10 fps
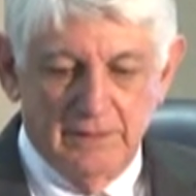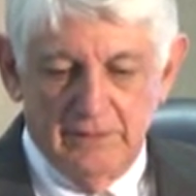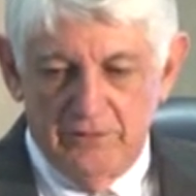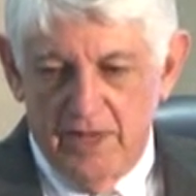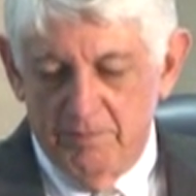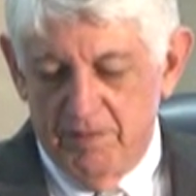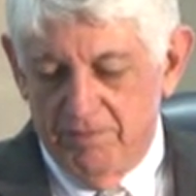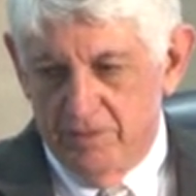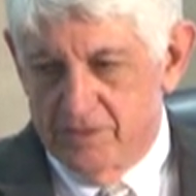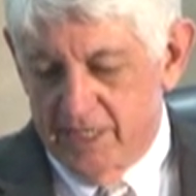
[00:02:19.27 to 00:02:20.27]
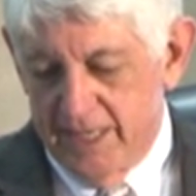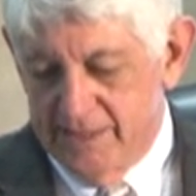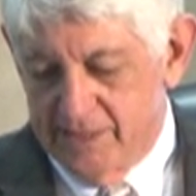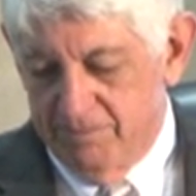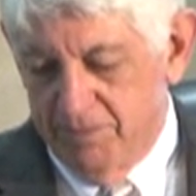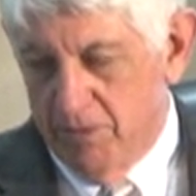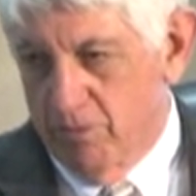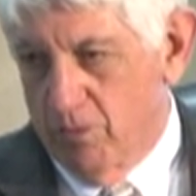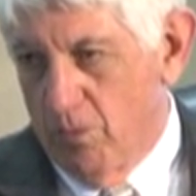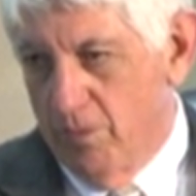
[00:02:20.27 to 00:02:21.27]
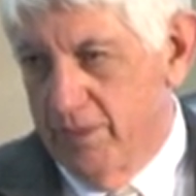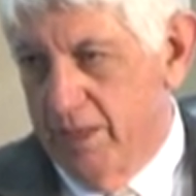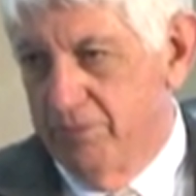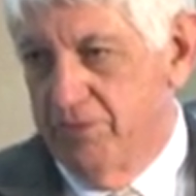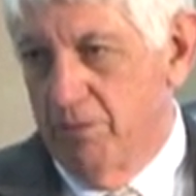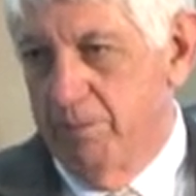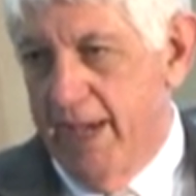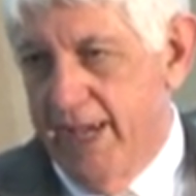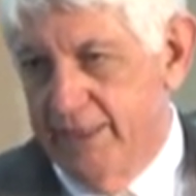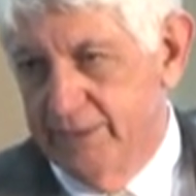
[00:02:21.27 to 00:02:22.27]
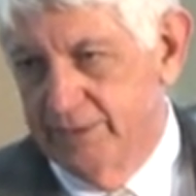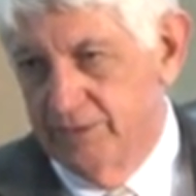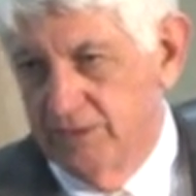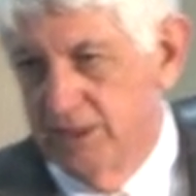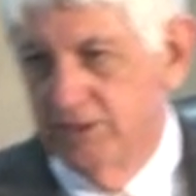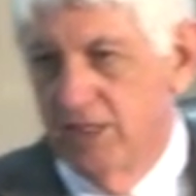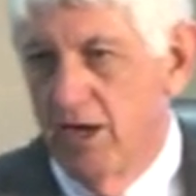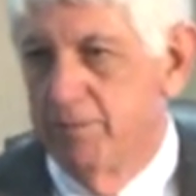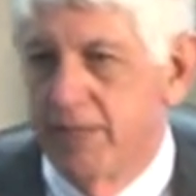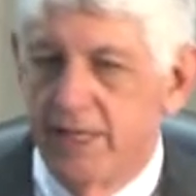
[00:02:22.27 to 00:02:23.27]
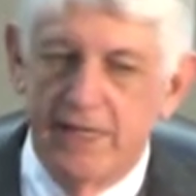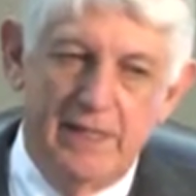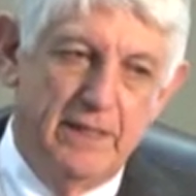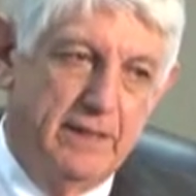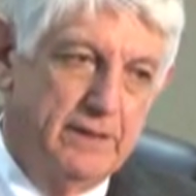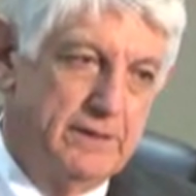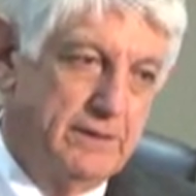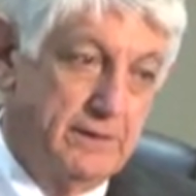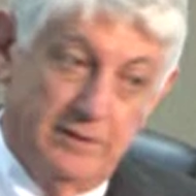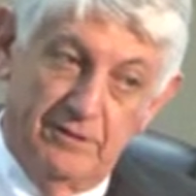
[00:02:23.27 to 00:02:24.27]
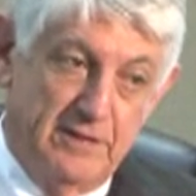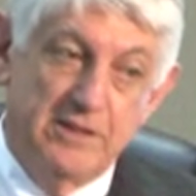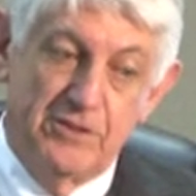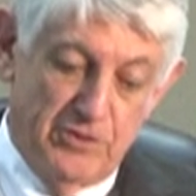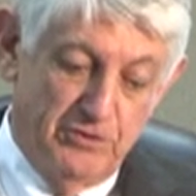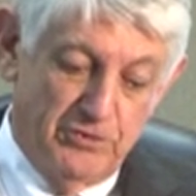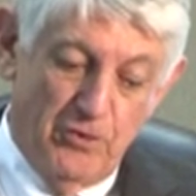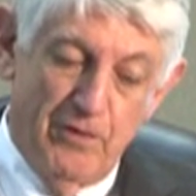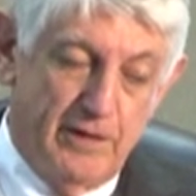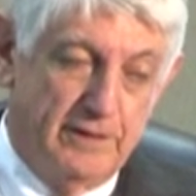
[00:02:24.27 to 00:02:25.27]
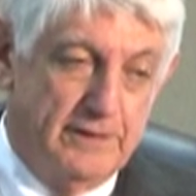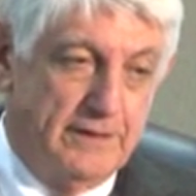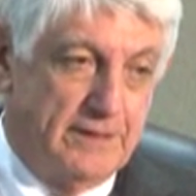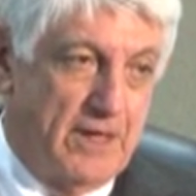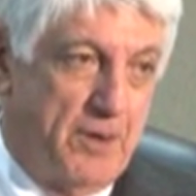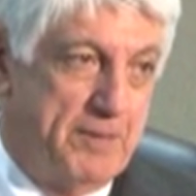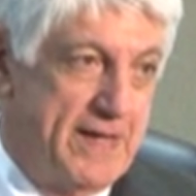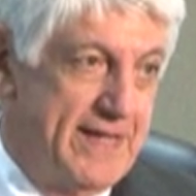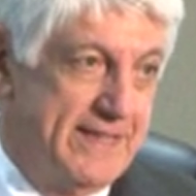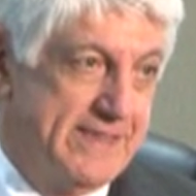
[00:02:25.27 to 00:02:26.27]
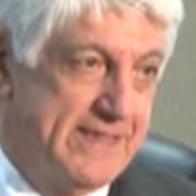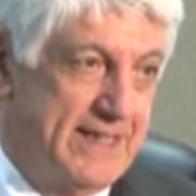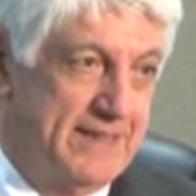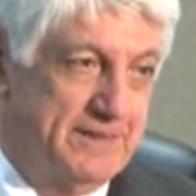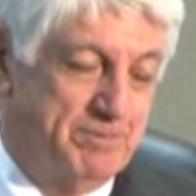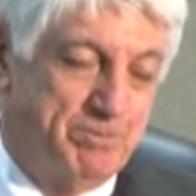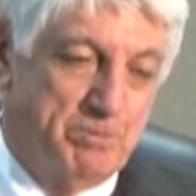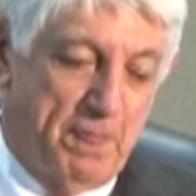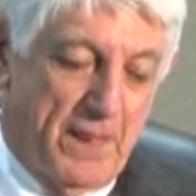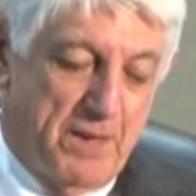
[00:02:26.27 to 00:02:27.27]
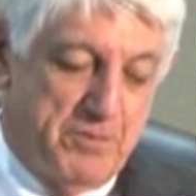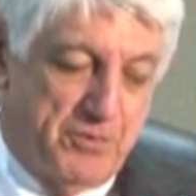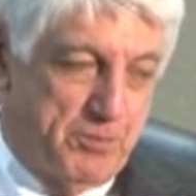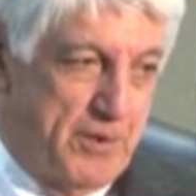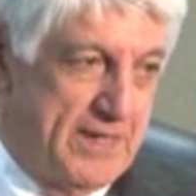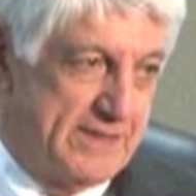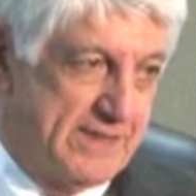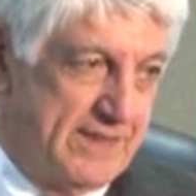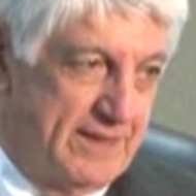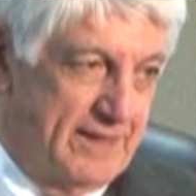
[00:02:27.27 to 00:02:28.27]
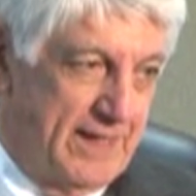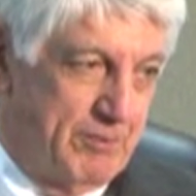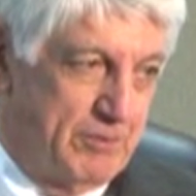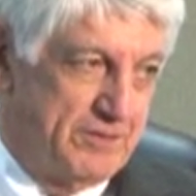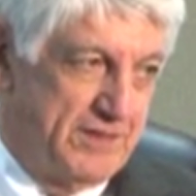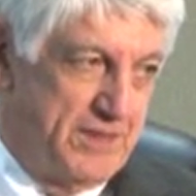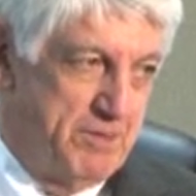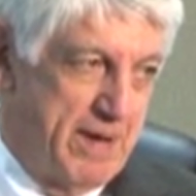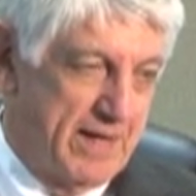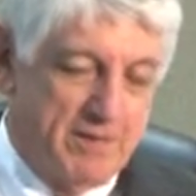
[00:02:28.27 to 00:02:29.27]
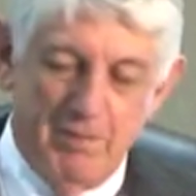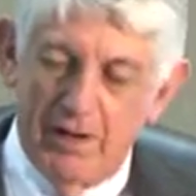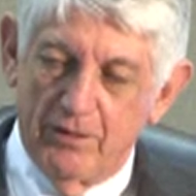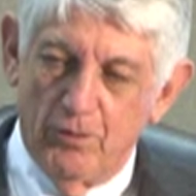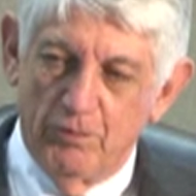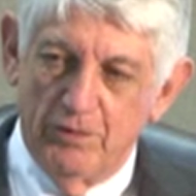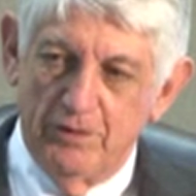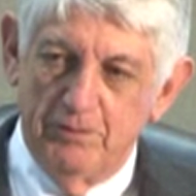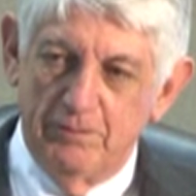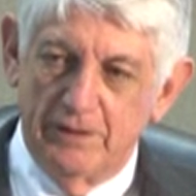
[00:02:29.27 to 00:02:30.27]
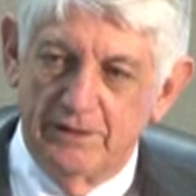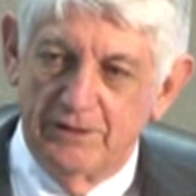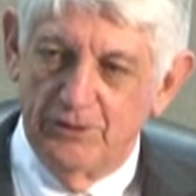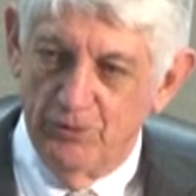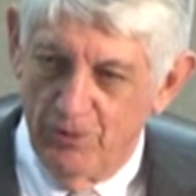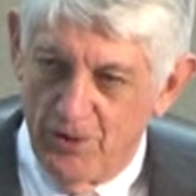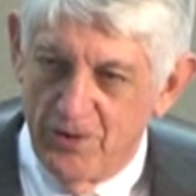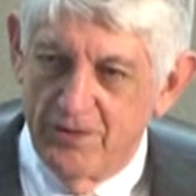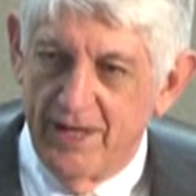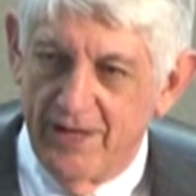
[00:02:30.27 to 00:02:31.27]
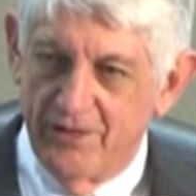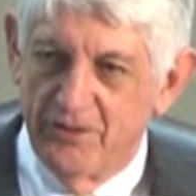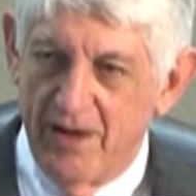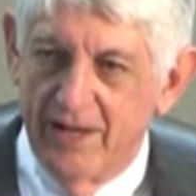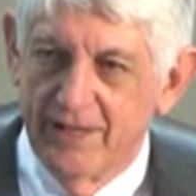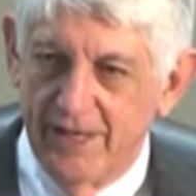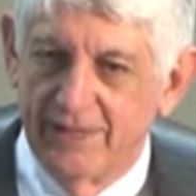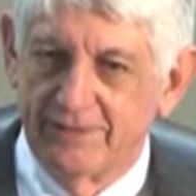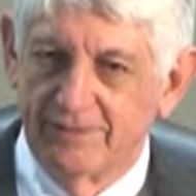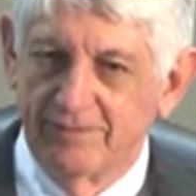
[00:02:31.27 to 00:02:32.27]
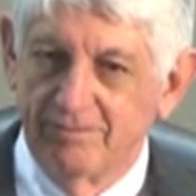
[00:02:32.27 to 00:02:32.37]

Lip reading: Tried my first case in federal court, and I was so bad that the judge called me in. This is a true story. Called me in and said, Mr. Prince, I don't want to see you back in my courtroom until you learn how to try a case.